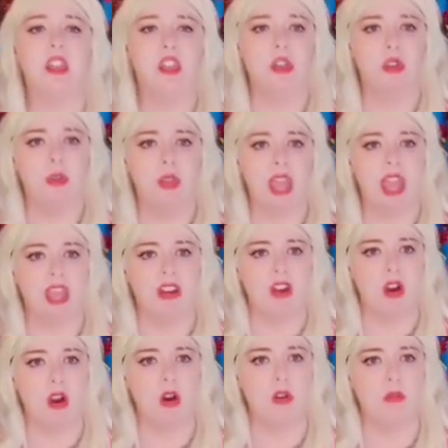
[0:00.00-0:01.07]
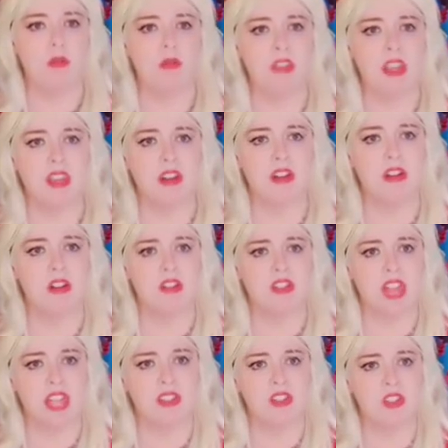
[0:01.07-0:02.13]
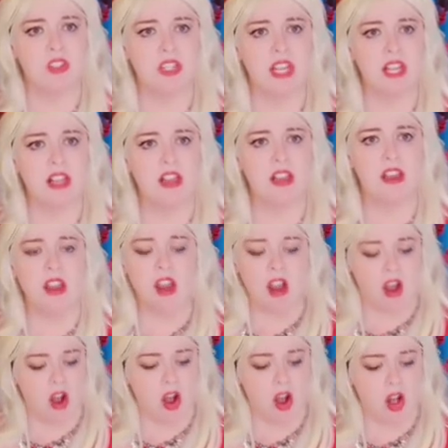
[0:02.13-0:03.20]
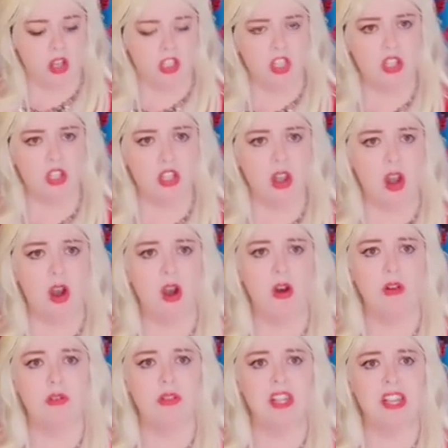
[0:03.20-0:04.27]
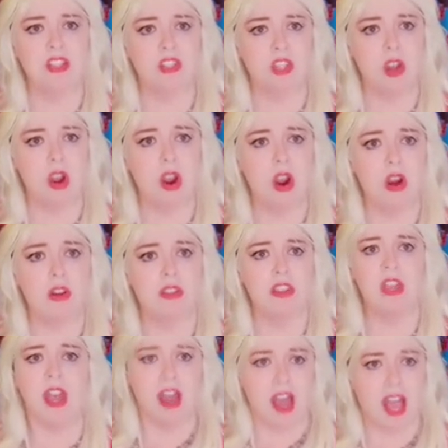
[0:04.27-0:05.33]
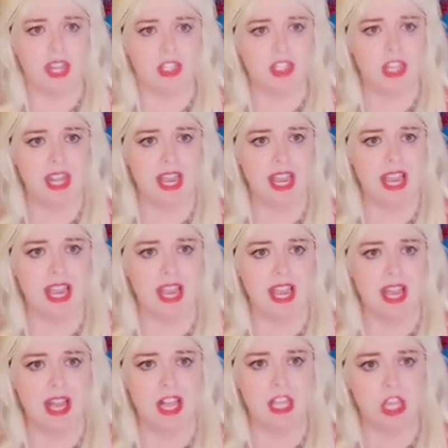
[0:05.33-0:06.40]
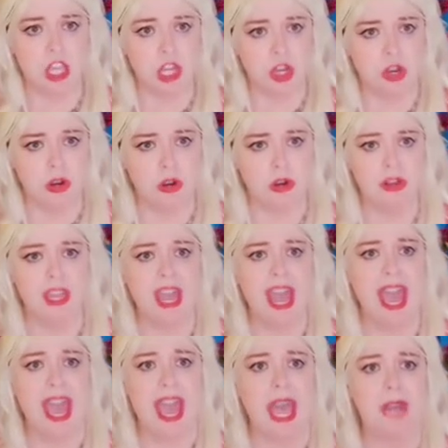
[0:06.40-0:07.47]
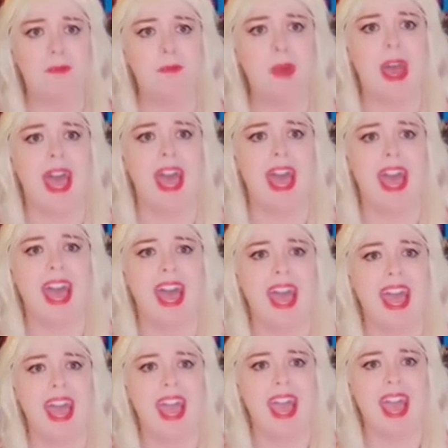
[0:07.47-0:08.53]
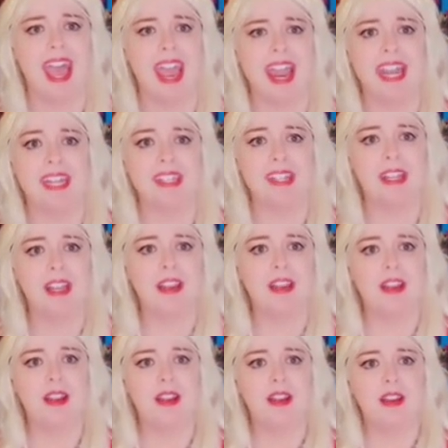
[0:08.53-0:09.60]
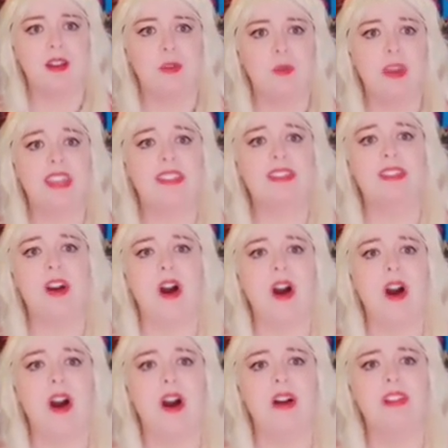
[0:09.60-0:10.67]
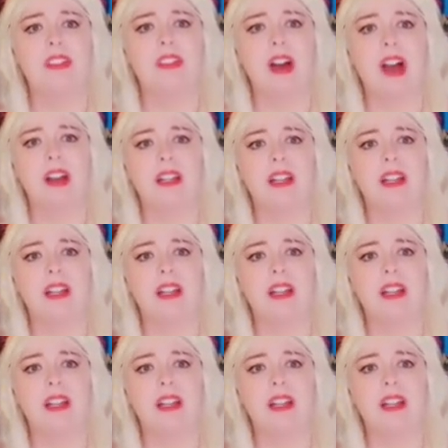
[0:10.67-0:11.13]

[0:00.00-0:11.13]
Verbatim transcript: You can own the earth and still all you'll own is earth until you can paint with all the